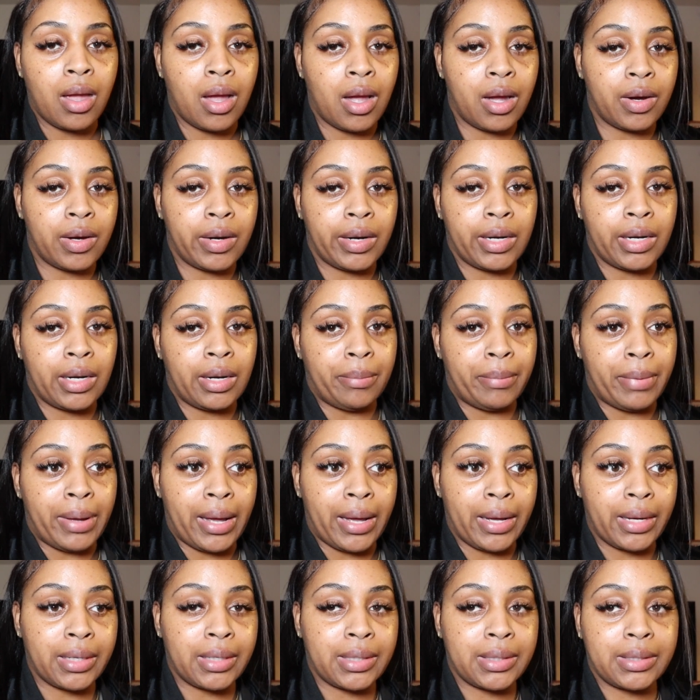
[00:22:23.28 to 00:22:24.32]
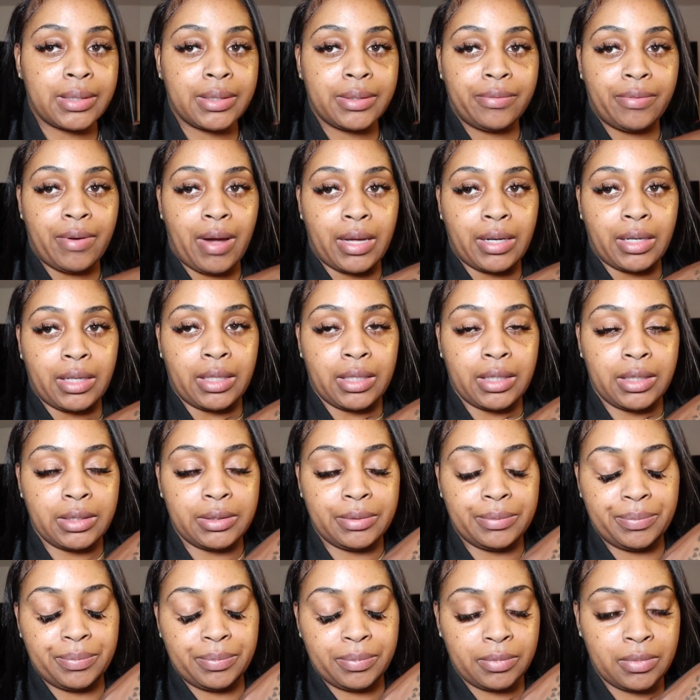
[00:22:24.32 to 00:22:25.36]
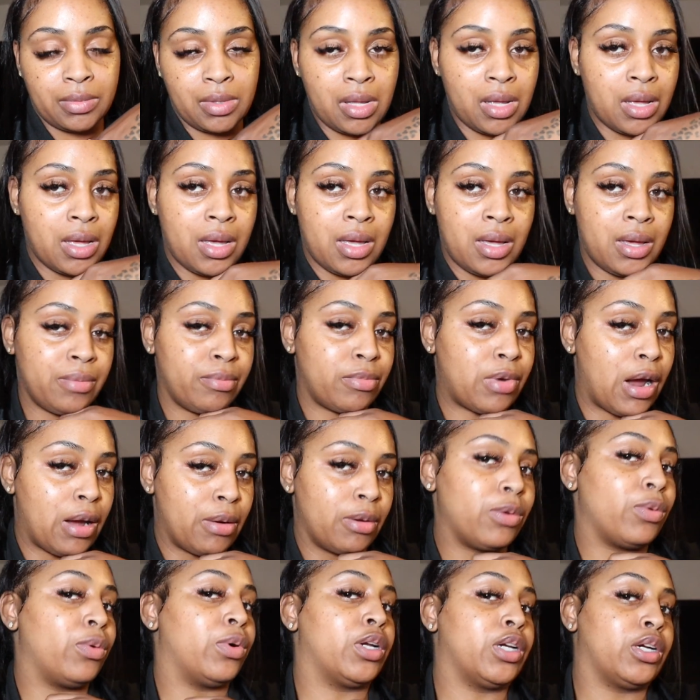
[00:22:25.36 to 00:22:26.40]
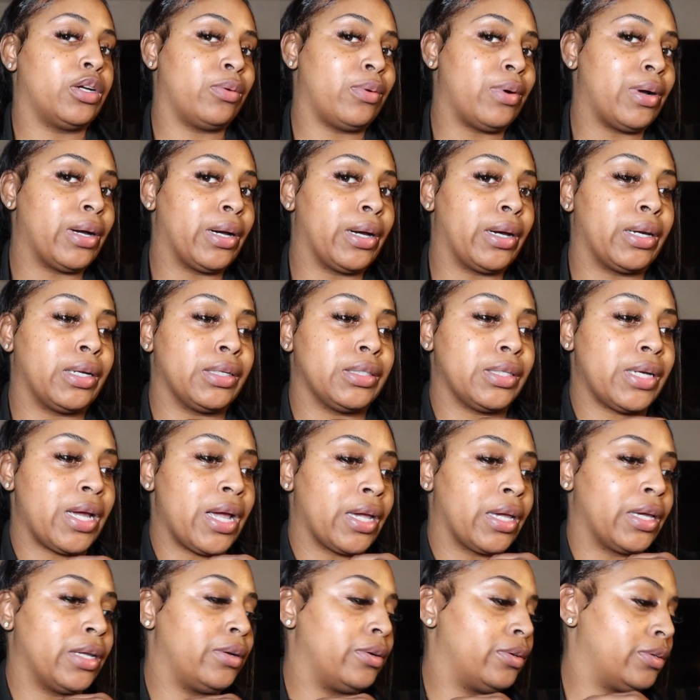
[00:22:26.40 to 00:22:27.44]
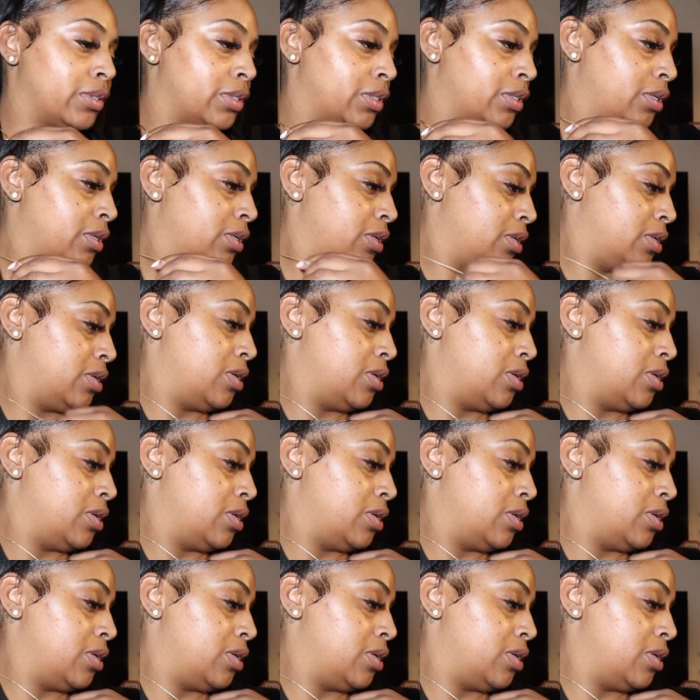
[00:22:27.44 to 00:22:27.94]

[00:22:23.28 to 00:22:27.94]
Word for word: All right, I'm back, finally. Probably wondering why I got a jacket on